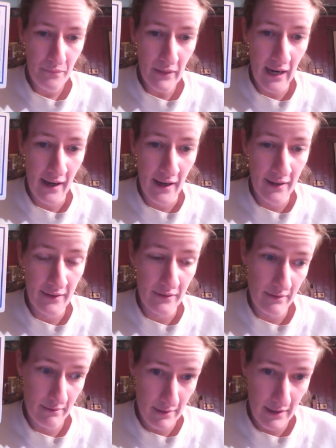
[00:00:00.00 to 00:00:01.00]

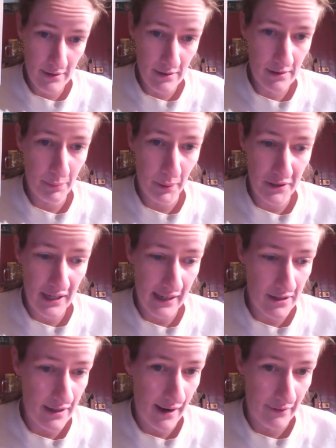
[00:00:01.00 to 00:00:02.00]
And this
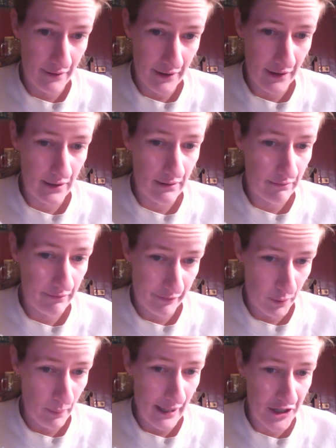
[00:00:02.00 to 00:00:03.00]
pertains to everything
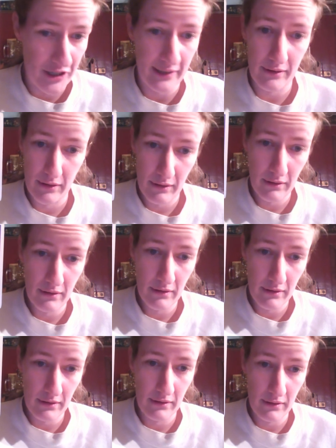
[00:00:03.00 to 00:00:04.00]
aforementioned
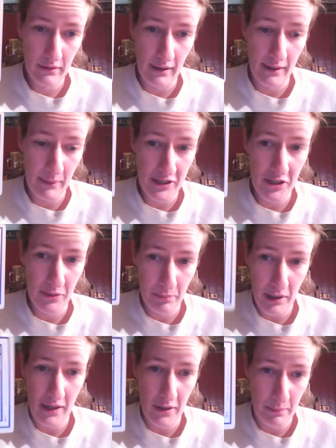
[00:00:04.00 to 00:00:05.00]
that I mentioned
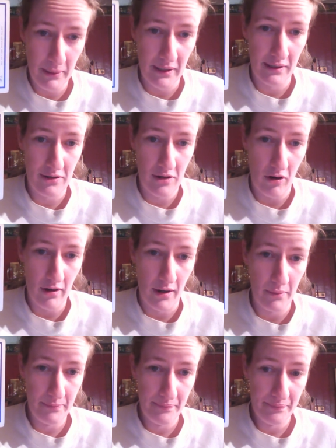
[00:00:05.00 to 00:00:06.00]
prior to picking this card
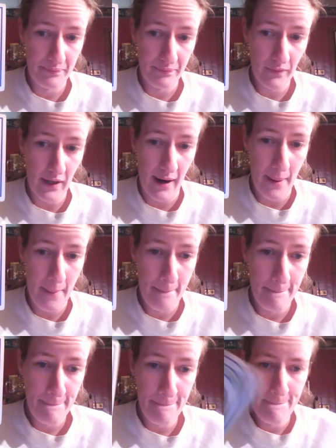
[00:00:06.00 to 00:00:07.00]
up. Okay?
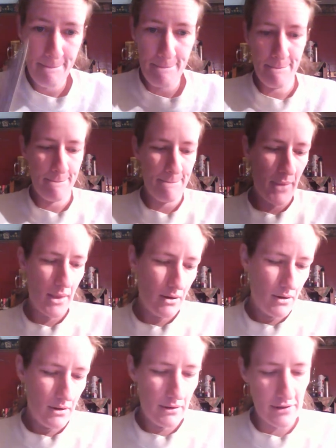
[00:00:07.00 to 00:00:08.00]

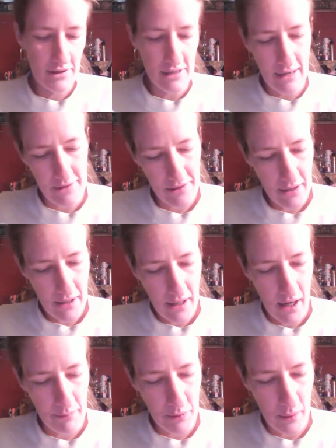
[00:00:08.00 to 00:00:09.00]
This says,
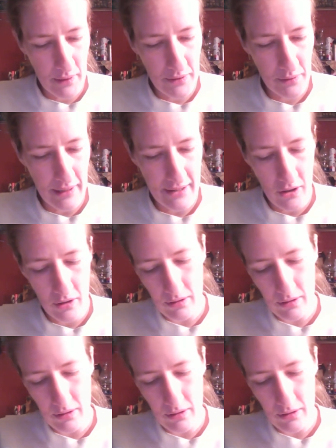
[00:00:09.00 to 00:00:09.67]
I'm the one who they call